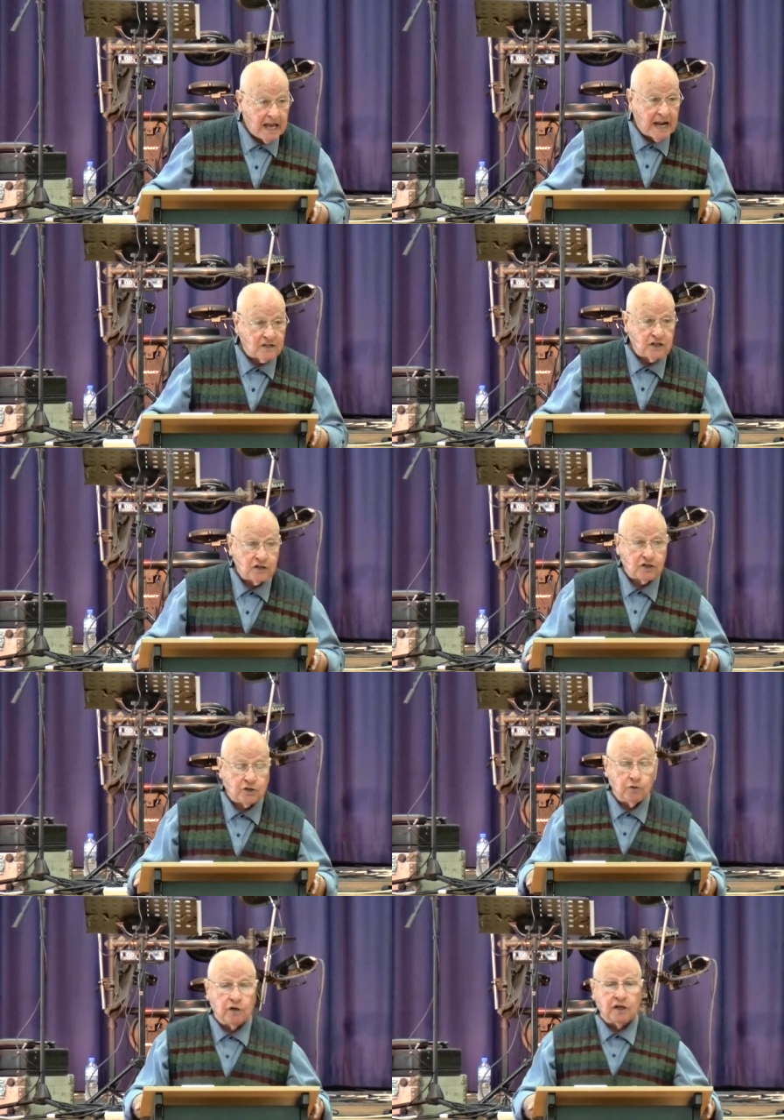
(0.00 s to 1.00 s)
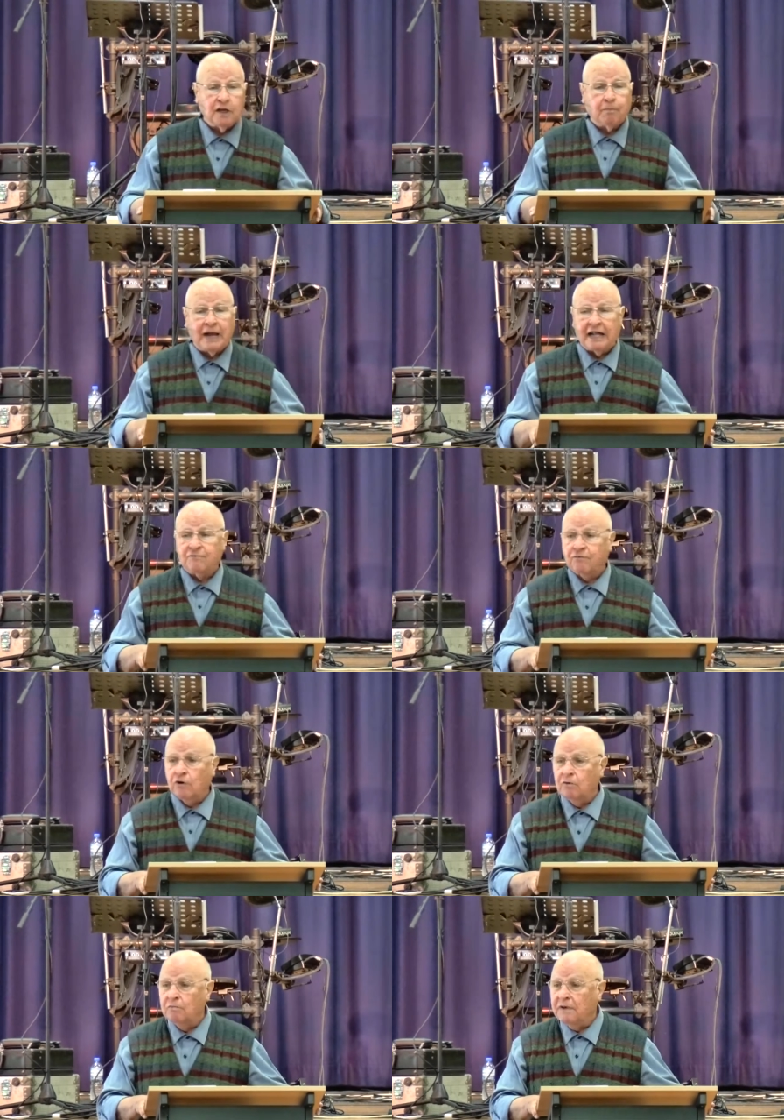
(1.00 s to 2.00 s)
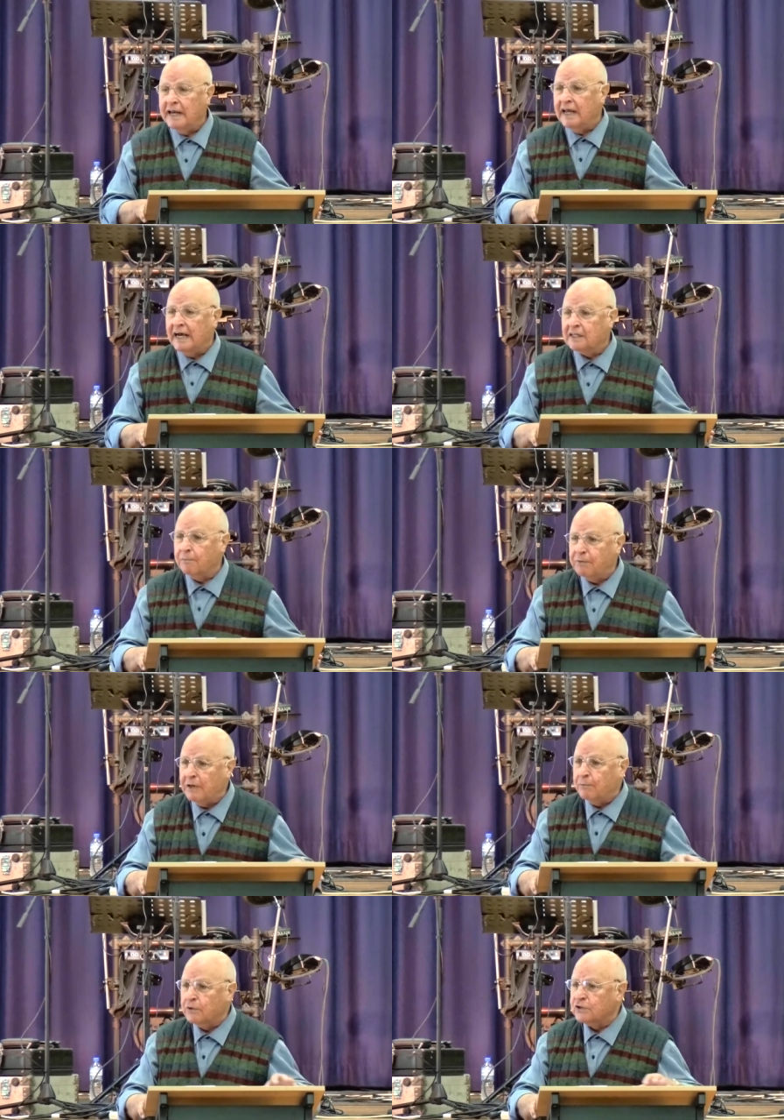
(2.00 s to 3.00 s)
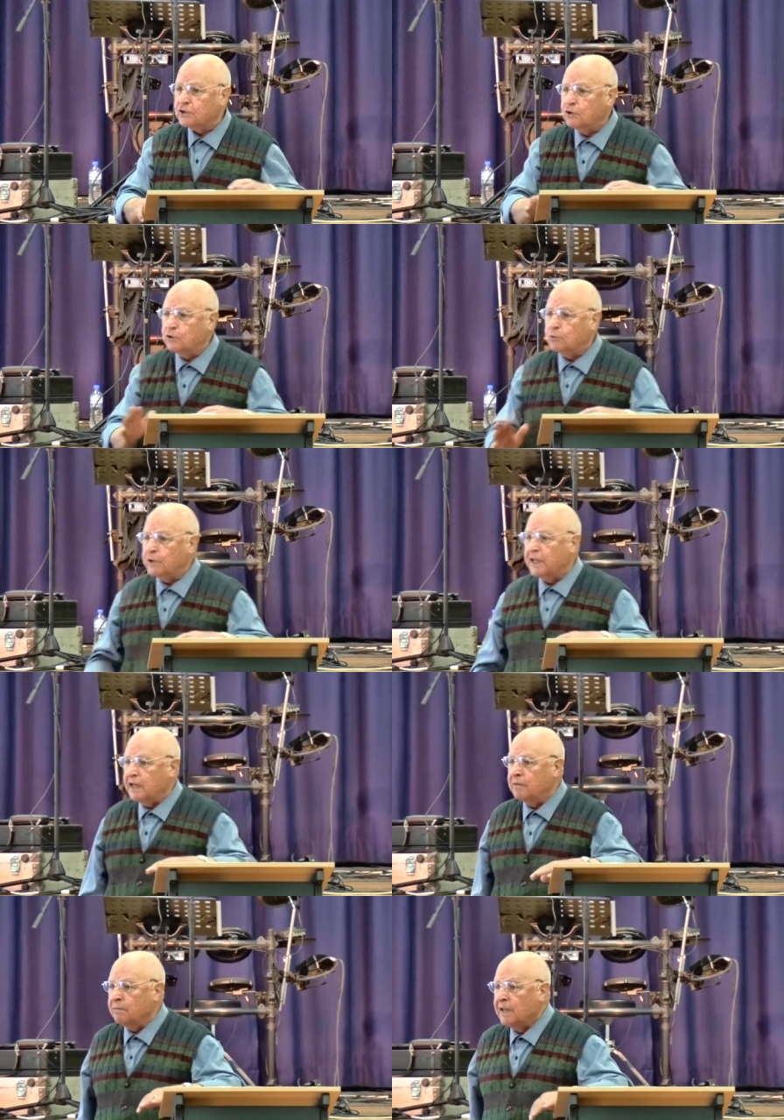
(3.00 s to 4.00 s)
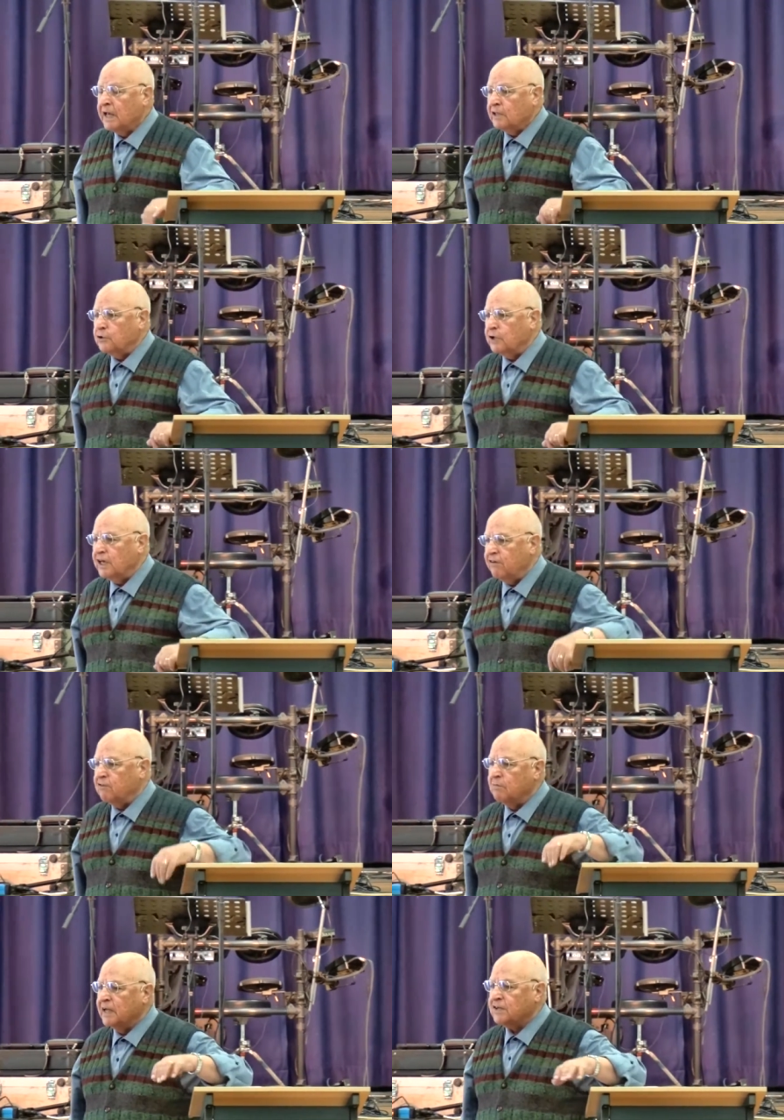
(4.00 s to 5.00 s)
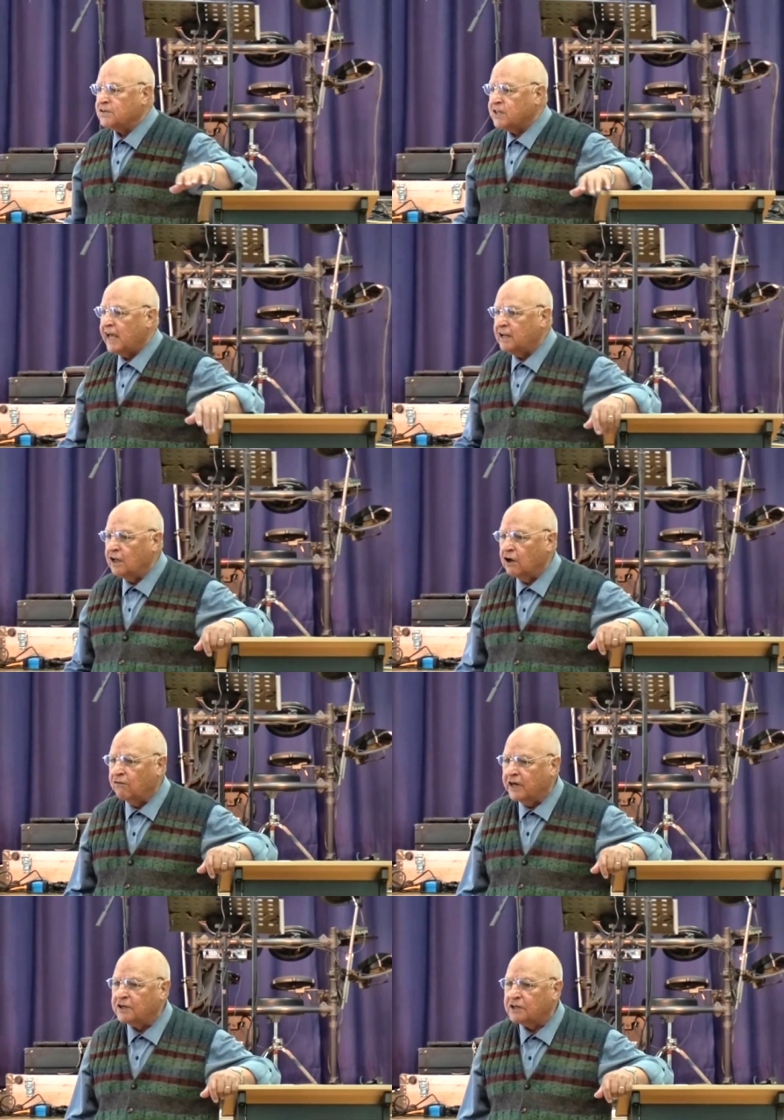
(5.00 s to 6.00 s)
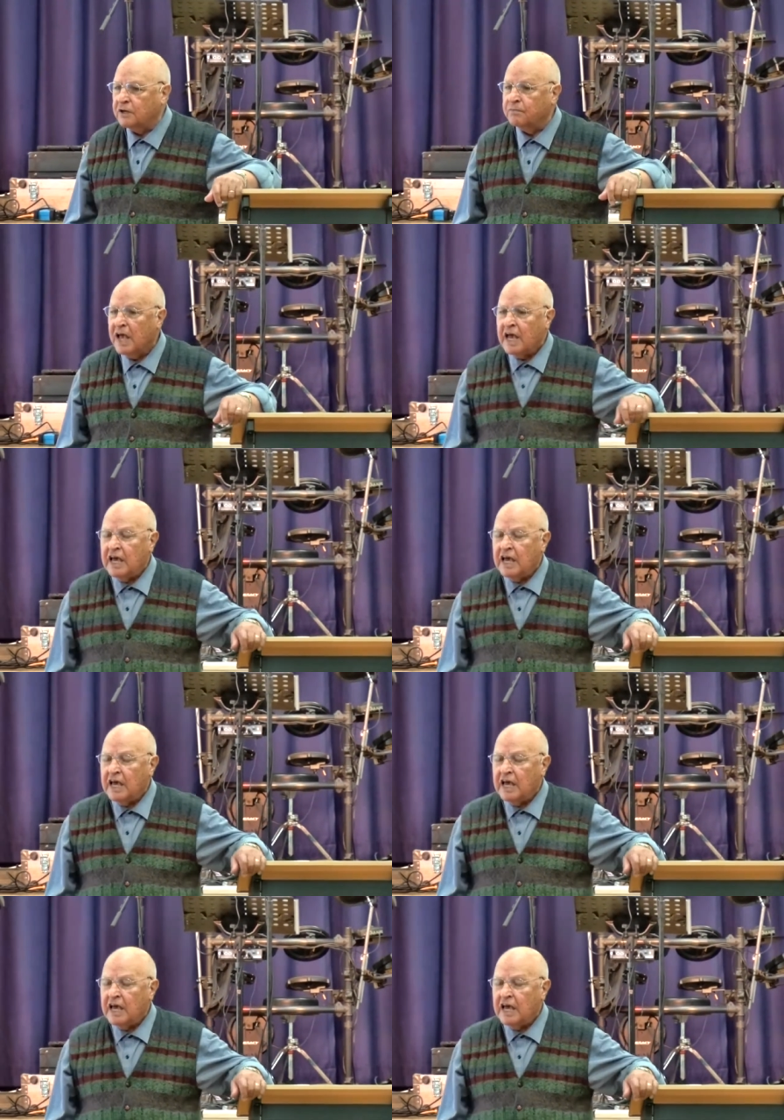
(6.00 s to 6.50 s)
And as he stood on the platform, many other people stood with him to give him an standing ovation.